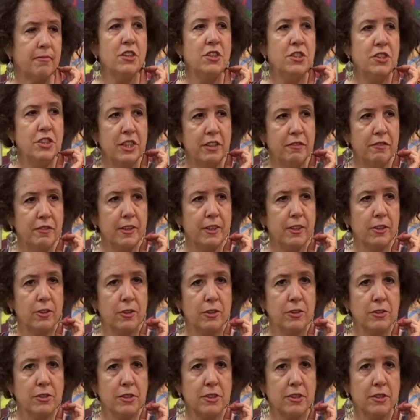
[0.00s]

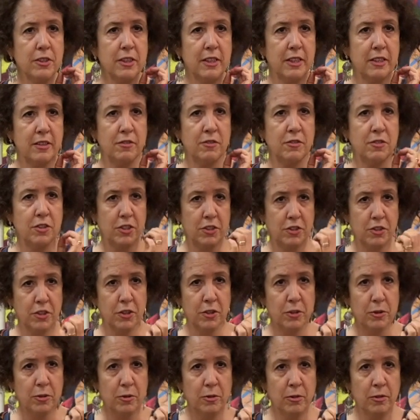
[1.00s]
difficult to
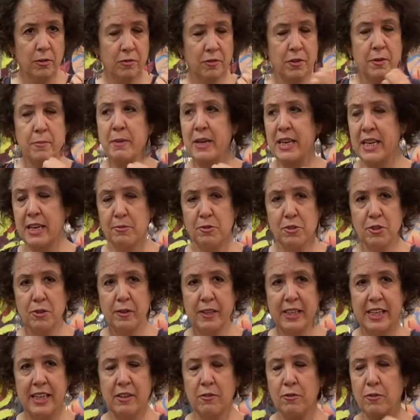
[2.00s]
do for me. I'm
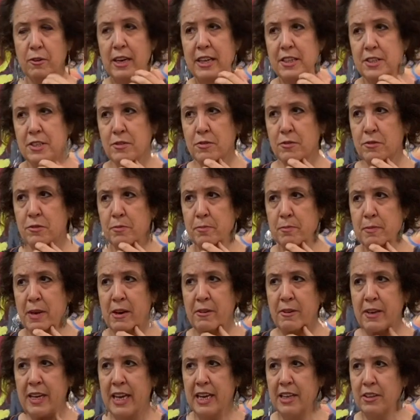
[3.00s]
talking for us,
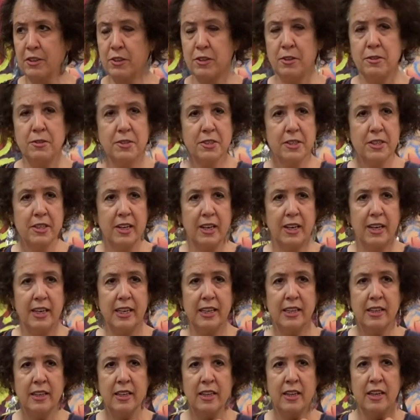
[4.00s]
Marianne Coots and I,
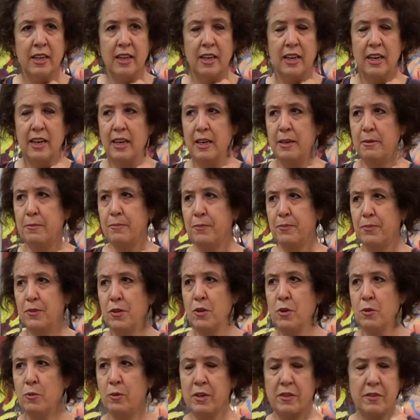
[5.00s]
yeah. um,
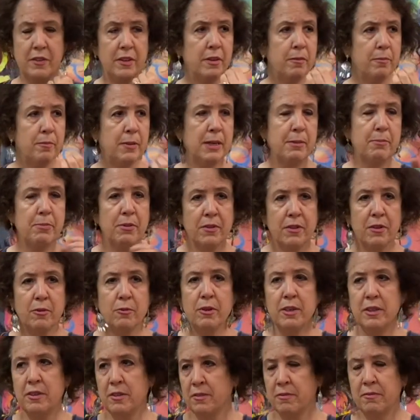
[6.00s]
who were the people that
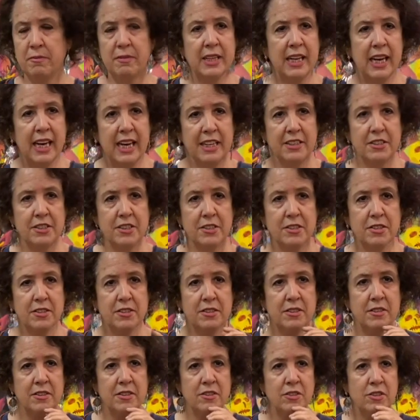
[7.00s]
were the artists,
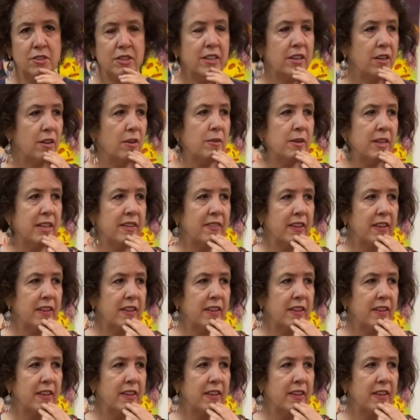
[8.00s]
you know, in